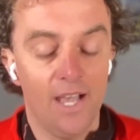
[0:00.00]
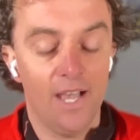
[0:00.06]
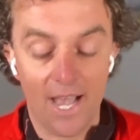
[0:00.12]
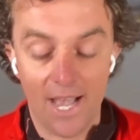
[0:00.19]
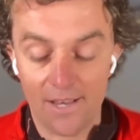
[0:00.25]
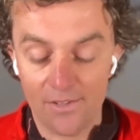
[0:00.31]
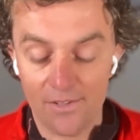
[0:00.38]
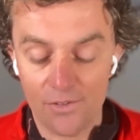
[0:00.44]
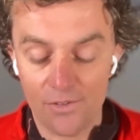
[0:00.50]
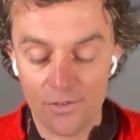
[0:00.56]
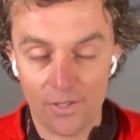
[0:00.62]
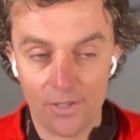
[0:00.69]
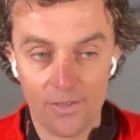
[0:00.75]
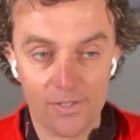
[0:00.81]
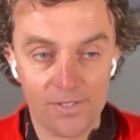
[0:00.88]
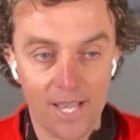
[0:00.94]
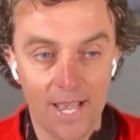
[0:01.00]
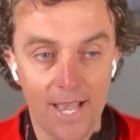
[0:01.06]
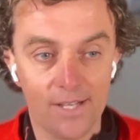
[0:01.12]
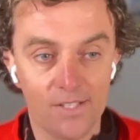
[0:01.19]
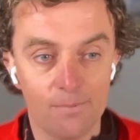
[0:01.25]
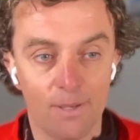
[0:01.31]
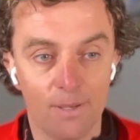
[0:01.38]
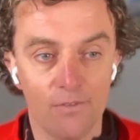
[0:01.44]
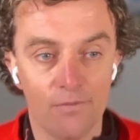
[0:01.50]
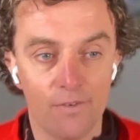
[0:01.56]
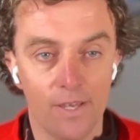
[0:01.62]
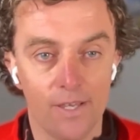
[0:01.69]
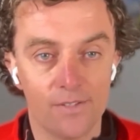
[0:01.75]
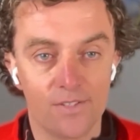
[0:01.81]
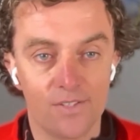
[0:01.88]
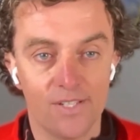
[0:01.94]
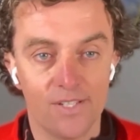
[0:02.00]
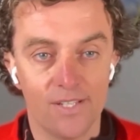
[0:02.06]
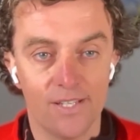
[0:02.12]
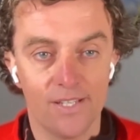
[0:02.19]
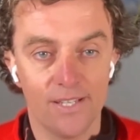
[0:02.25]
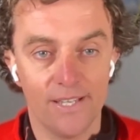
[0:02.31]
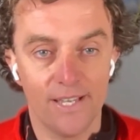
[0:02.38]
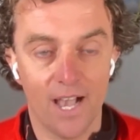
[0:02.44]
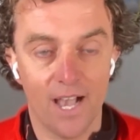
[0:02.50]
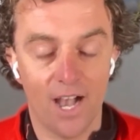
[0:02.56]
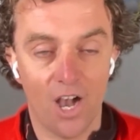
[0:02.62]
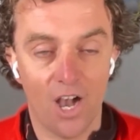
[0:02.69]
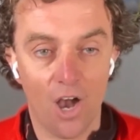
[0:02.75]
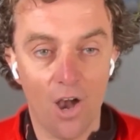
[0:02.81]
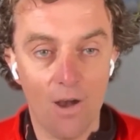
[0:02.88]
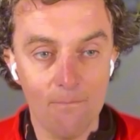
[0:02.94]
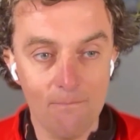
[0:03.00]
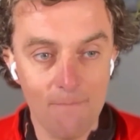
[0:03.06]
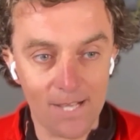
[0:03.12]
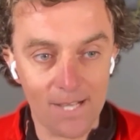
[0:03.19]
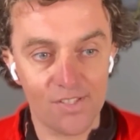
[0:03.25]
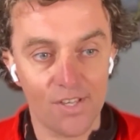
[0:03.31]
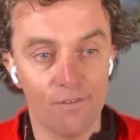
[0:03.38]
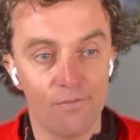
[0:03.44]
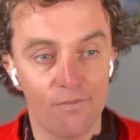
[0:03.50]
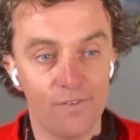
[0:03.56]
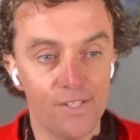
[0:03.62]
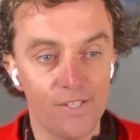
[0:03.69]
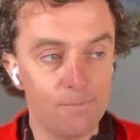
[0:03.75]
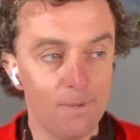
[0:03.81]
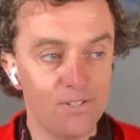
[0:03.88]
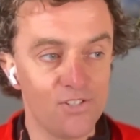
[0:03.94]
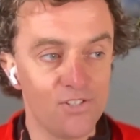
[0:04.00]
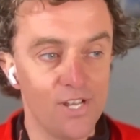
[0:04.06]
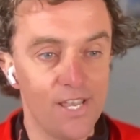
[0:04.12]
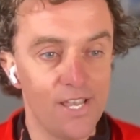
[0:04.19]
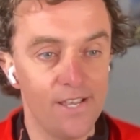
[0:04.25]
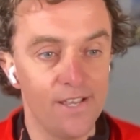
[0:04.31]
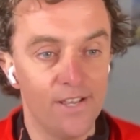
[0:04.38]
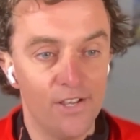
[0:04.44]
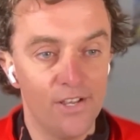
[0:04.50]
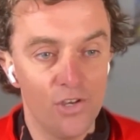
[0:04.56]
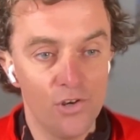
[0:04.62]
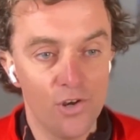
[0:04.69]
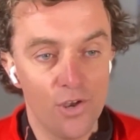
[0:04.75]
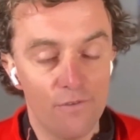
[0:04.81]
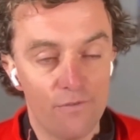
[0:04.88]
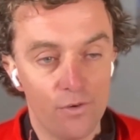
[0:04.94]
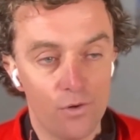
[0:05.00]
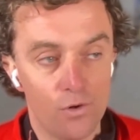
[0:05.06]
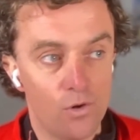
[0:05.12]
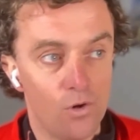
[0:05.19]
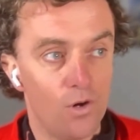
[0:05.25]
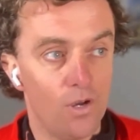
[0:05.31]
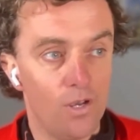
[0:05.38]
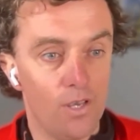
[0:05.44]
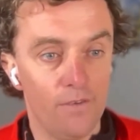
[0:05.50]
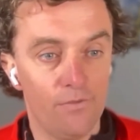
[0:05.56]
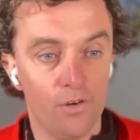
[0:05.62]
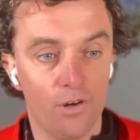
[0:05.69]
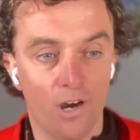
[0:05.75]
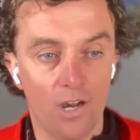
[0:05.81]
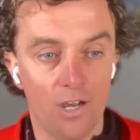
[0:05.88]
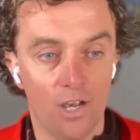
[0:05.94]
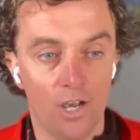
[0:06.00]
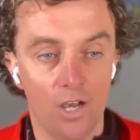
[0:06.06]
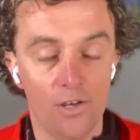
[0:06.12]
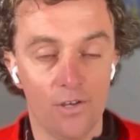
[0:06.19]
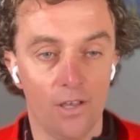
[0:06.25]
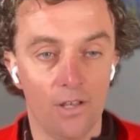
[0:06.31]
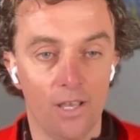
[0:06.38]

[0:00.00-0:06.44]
And the tax benefits are massive, especially, if you're a high earner.